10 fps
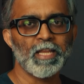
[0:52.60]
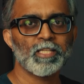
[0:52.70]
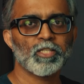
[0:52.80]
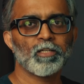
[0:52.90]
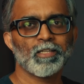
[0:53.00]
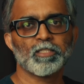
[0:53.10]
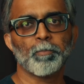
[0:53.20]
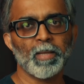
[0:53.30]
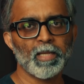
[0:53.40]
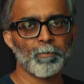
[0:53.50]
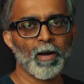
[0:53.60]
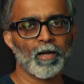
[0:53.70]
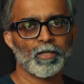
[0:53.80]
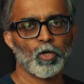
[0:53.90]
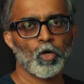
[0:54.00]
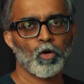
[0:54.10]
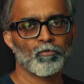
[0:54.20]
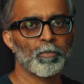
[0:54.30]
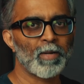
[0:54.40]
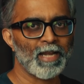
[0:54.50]
Nature is a big part
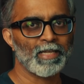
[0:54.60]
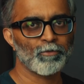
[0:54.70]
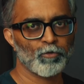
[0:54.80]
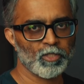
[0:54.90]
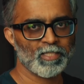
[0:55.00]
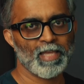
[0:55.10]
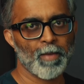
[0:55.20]
of the branding for this